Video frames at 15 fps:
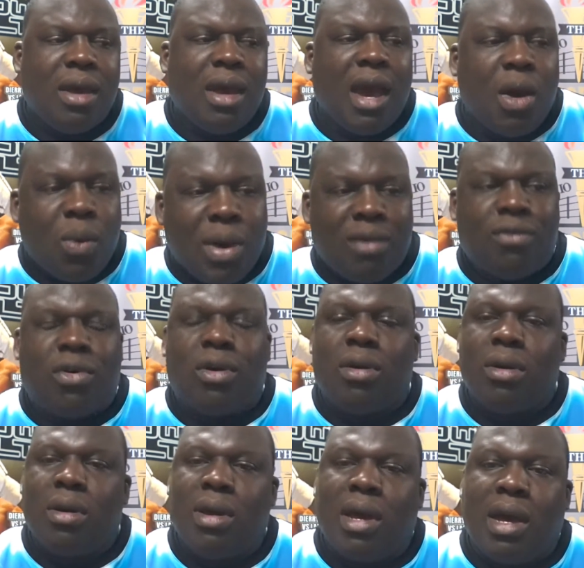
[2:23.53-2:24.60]

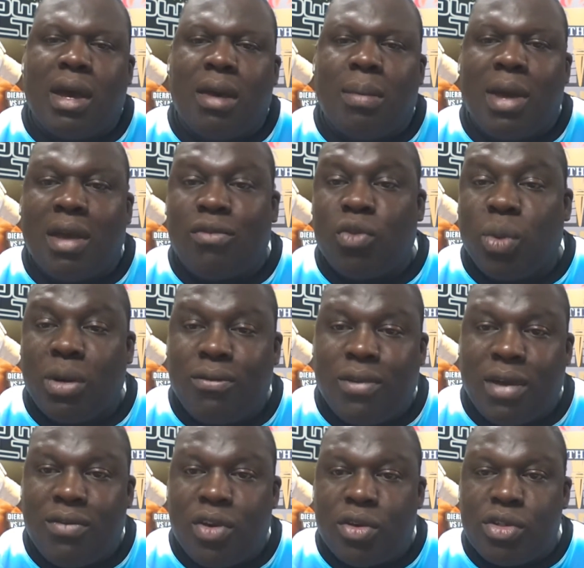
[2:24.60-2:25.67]
However, I have
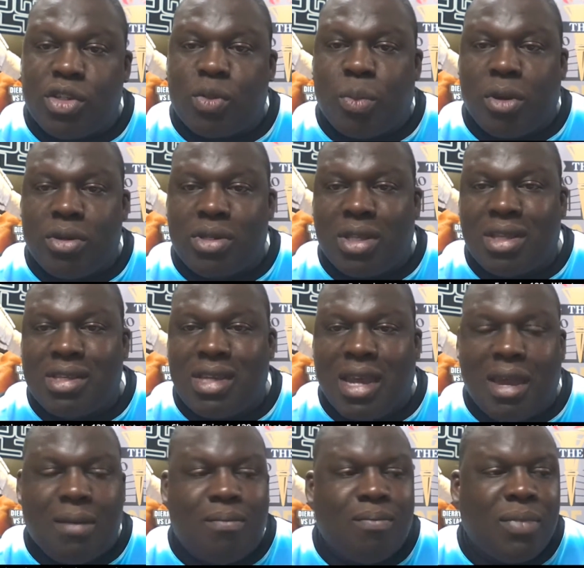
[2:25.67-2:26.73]
25 years experience in this
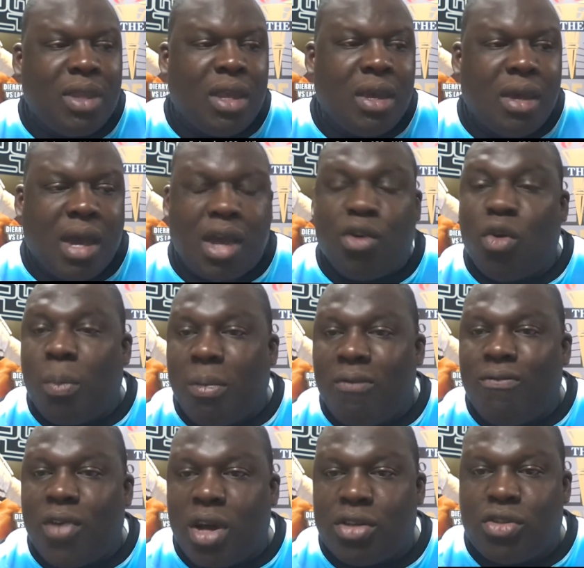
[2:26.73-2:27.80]
game. I grew up in
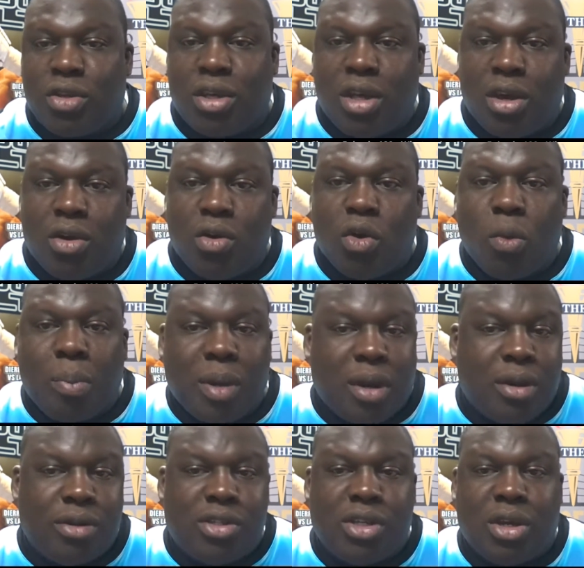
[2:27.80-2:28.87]
foster care, no
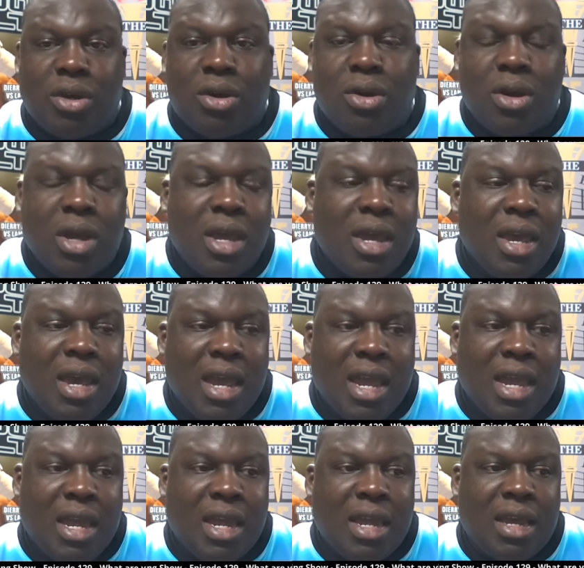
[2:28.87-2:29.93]
parents here,
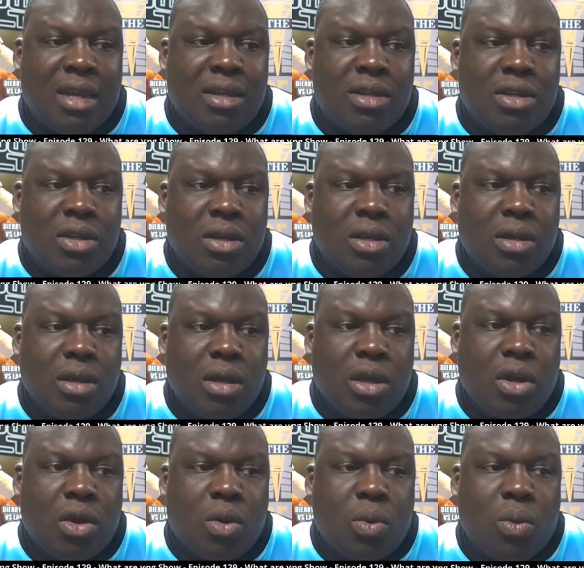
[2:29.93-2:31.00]
and,
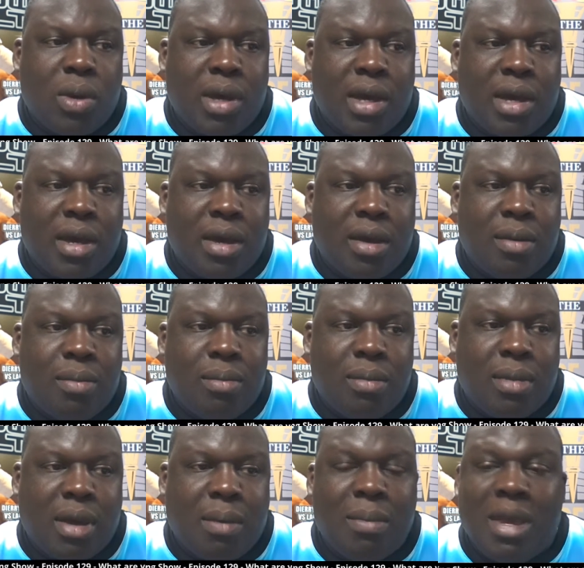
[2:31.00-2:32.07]

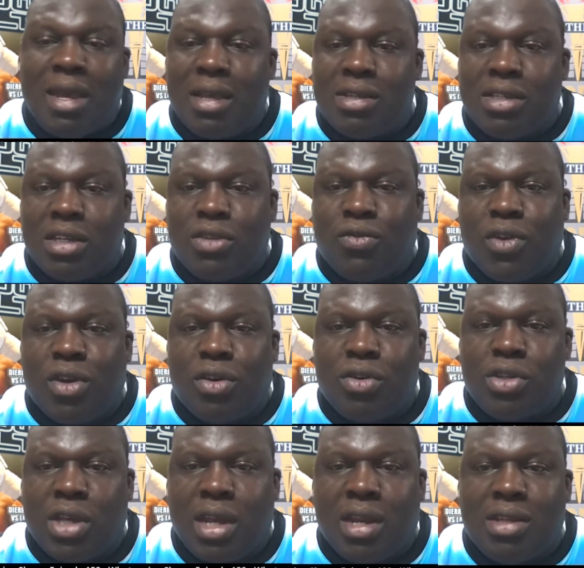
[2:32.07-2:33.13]
I'm making six
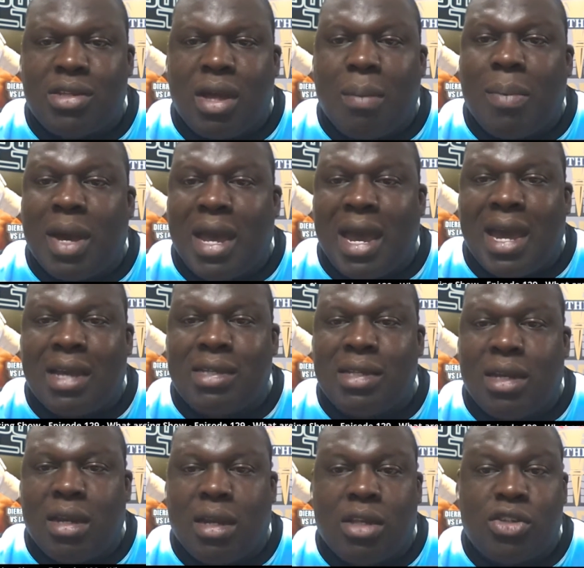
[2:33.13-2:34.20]
figures, and it's not by
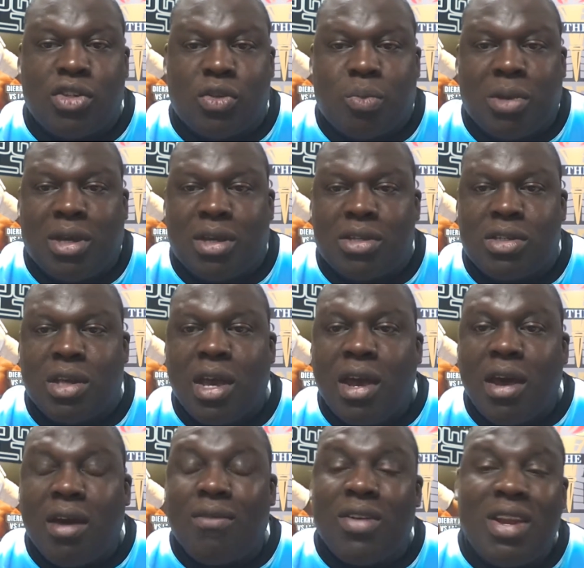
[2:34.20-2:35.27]
accident. It's just because
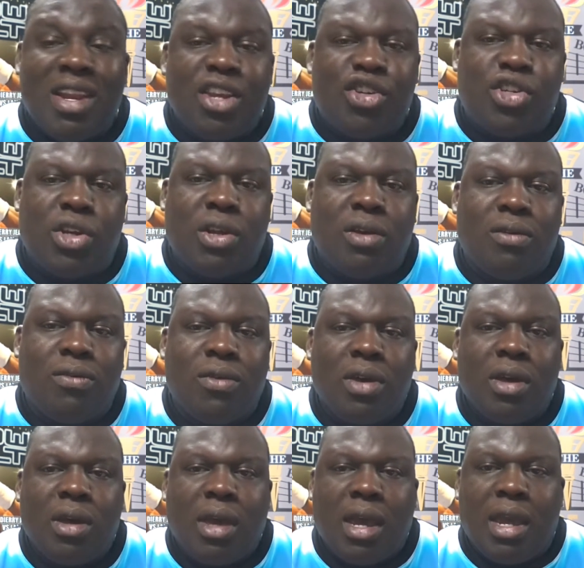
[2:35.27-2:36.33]
of initiative,
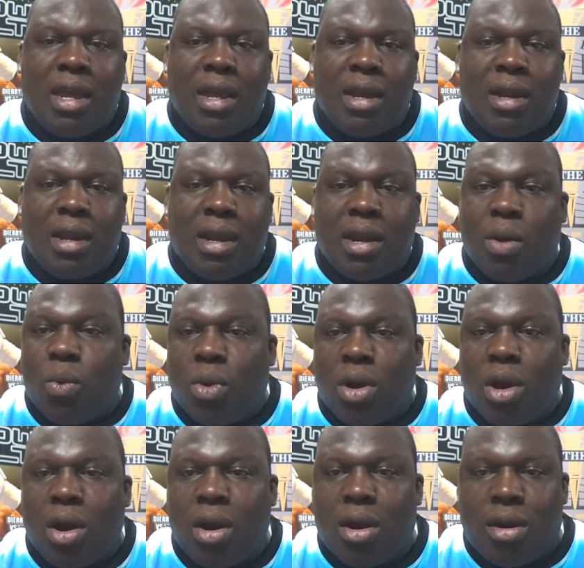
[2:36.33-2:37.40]
and I
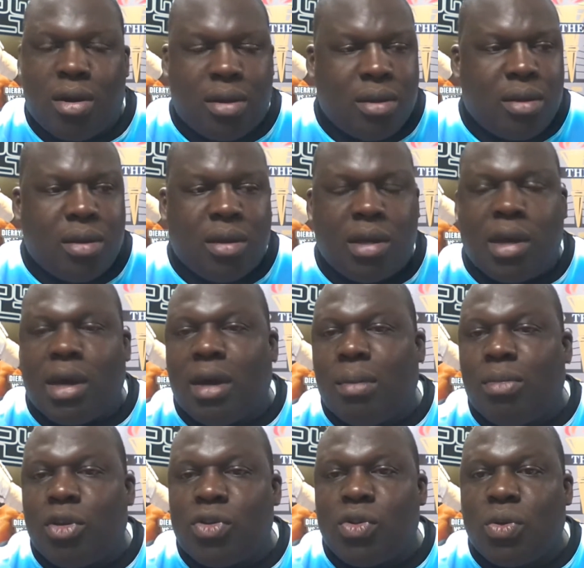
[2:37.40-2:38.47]
work hard.
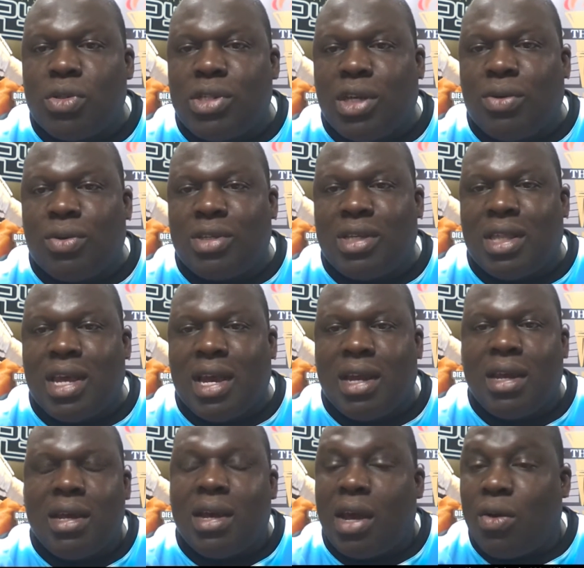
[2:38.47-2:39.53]
There's no secret to
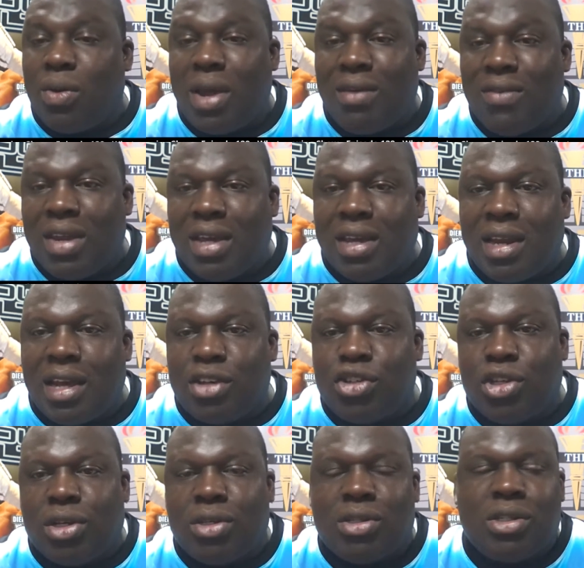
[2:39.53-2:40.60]
that. I don't have any
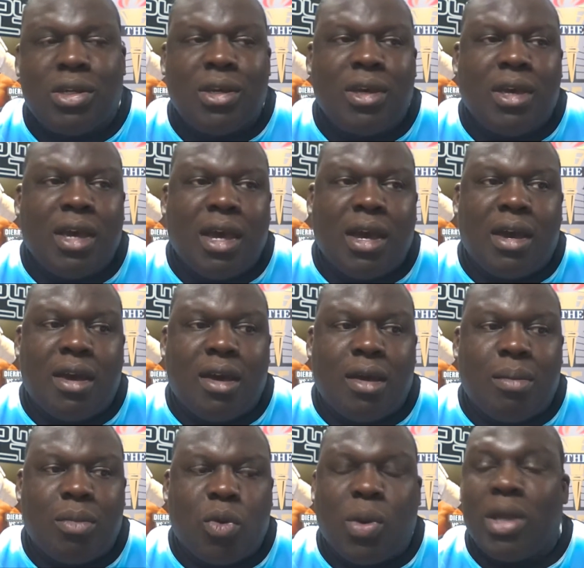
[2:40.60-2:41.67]
connections,
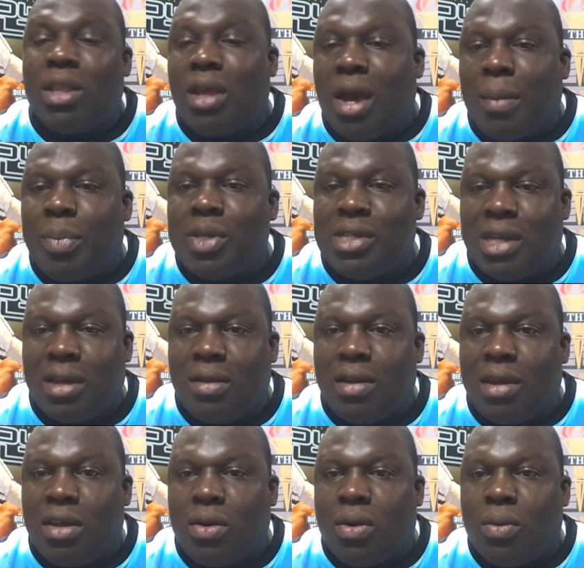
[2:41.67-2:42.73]
quite the opposite.
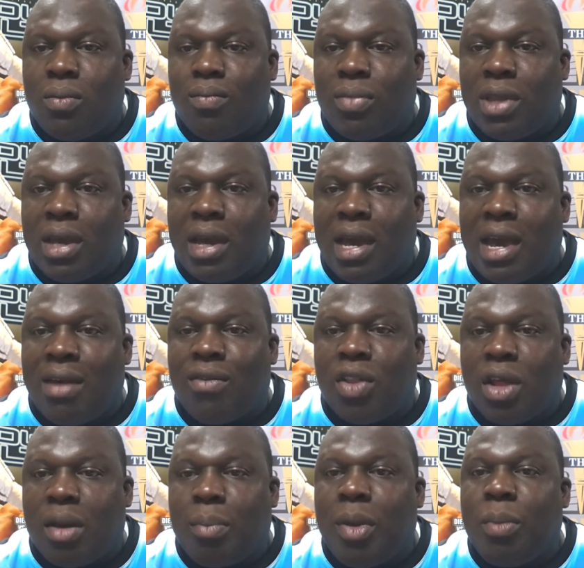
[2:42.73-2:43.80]
I have a
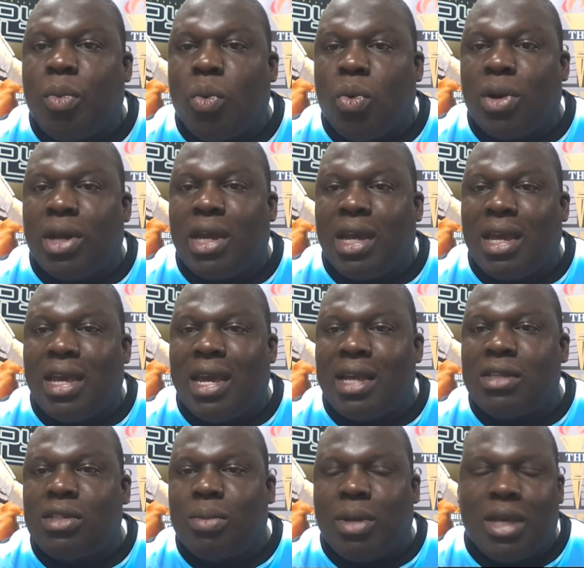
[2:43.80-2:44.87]
lot of people working
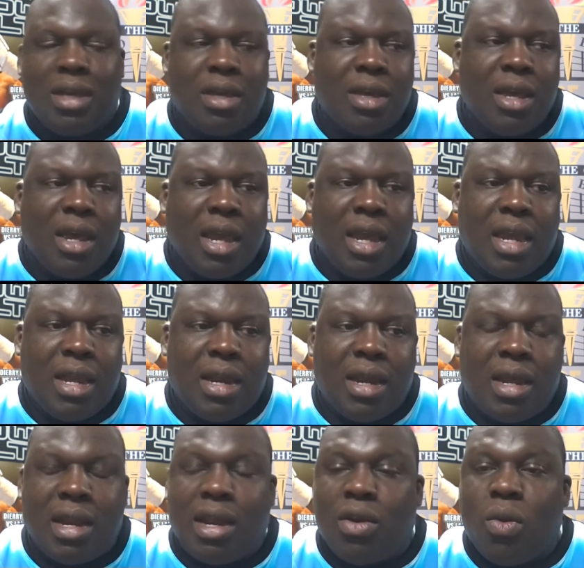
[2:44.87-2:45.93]
against me,
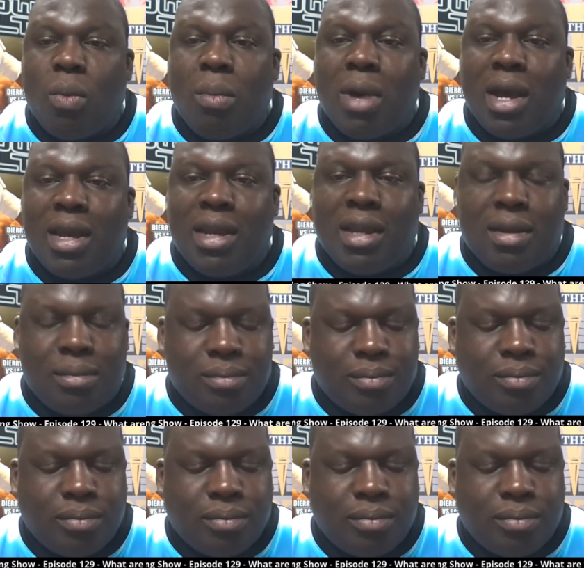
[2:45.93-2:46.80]
and I don't mind it.